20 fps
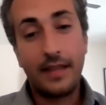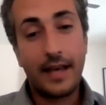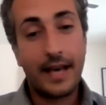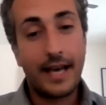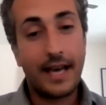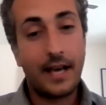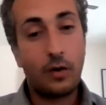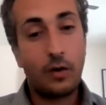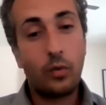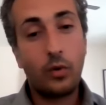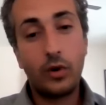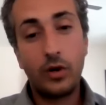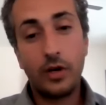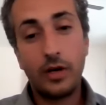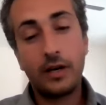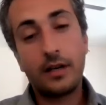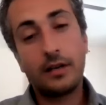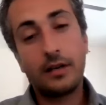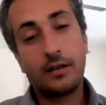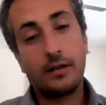that
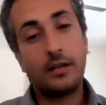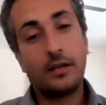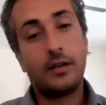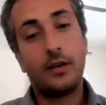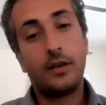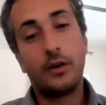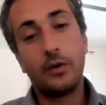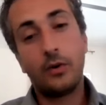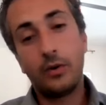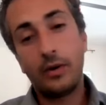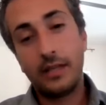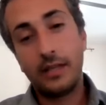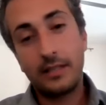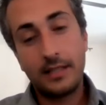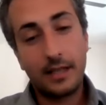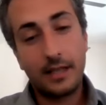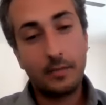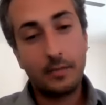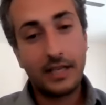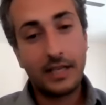work, you know, in
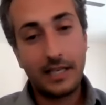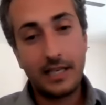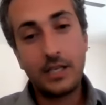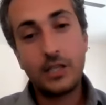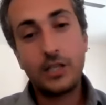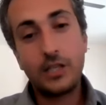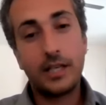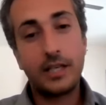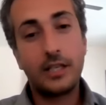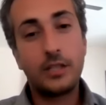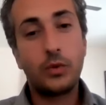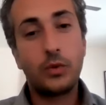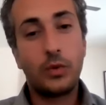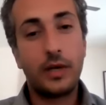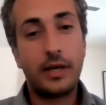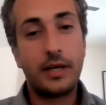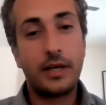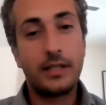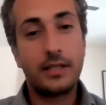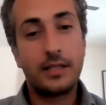some conditions
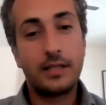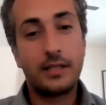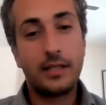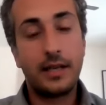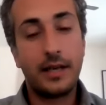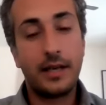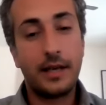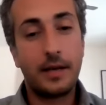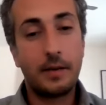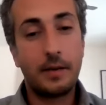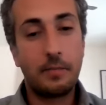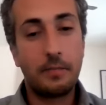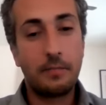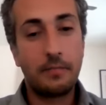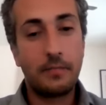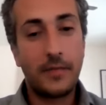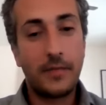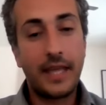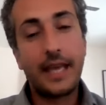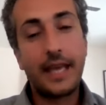where it's
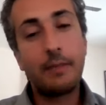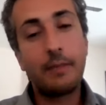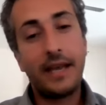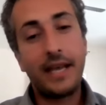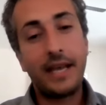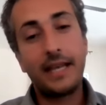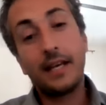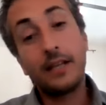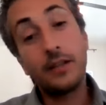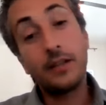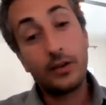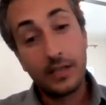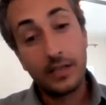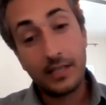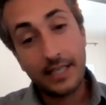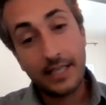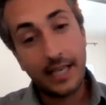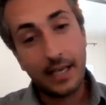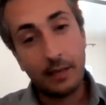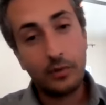um, they get paid under
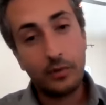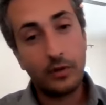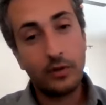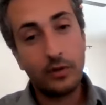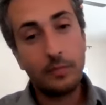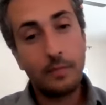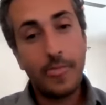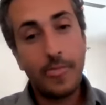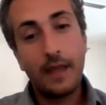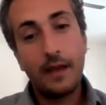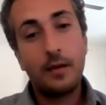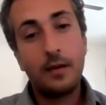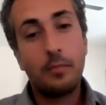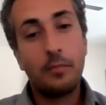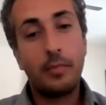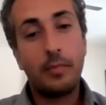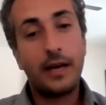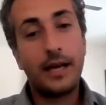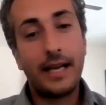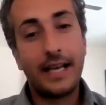the table,
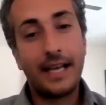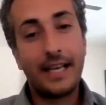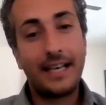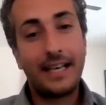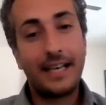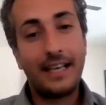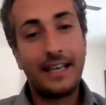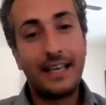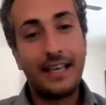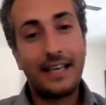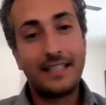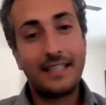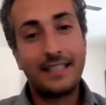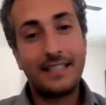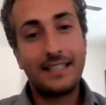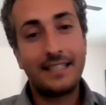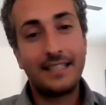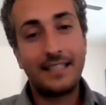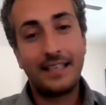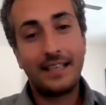but
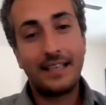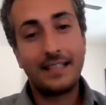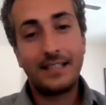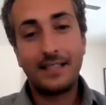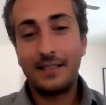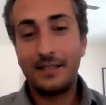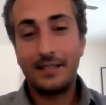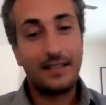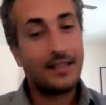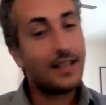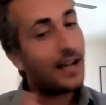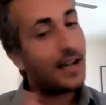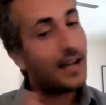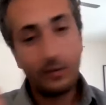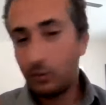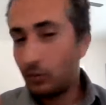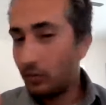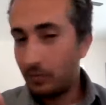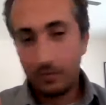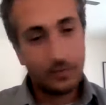it's it's
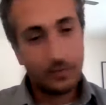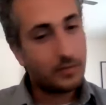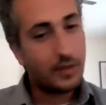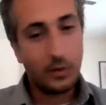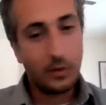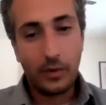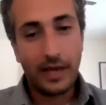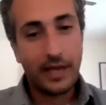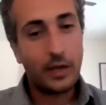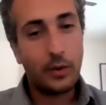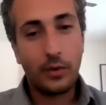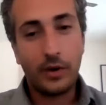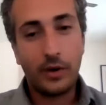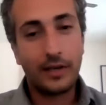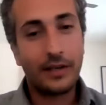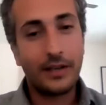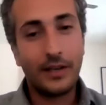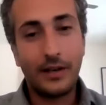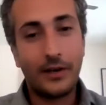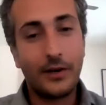not the way you
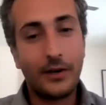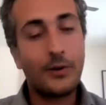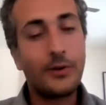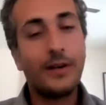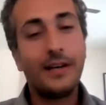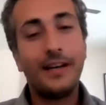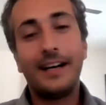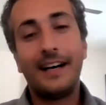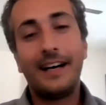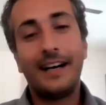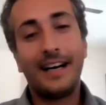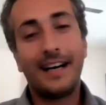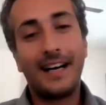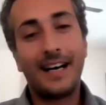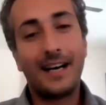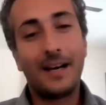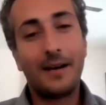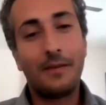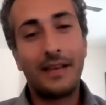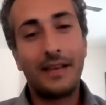want to go.
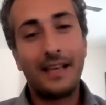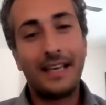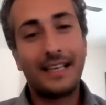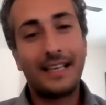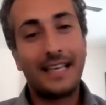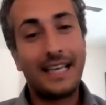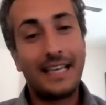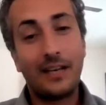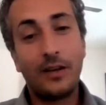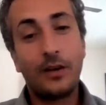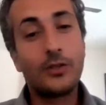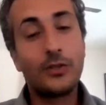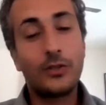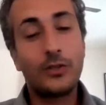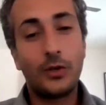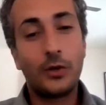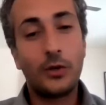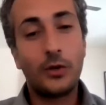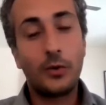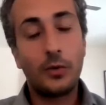Um, it can
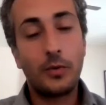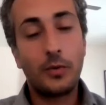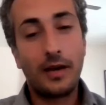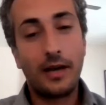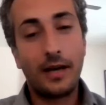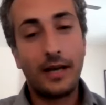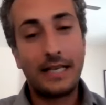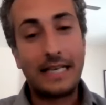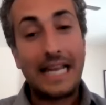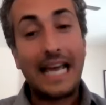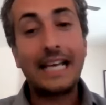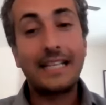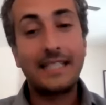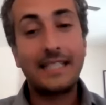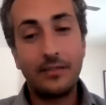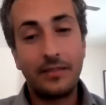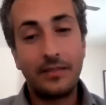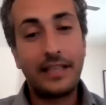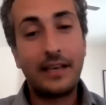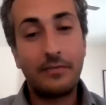also uh,
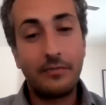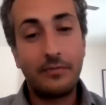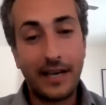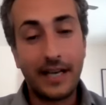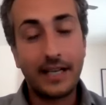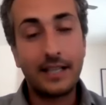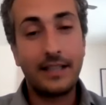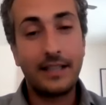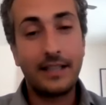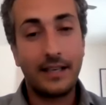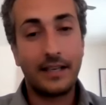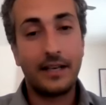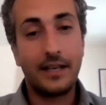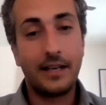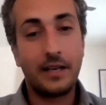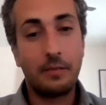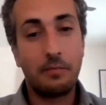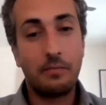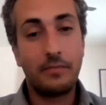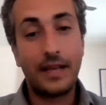negatively affect
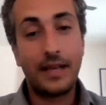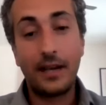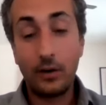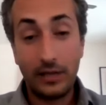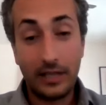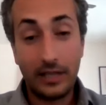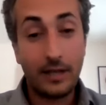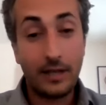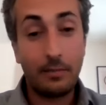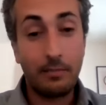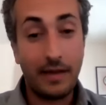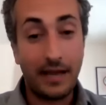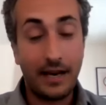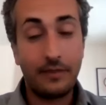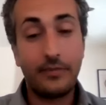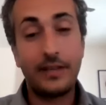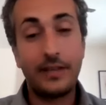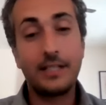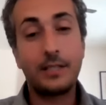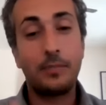their not only their
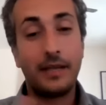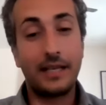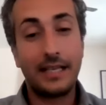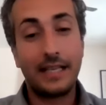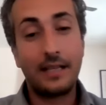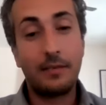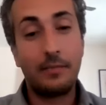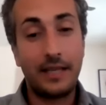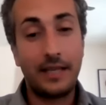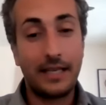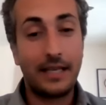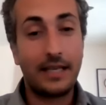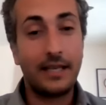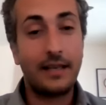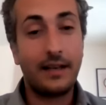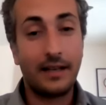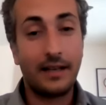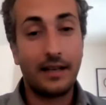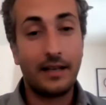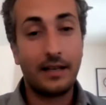benefits, but it could
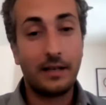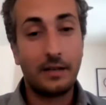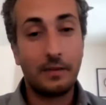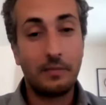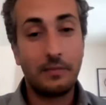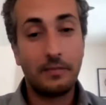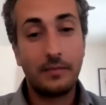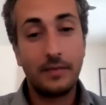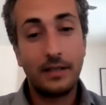be um,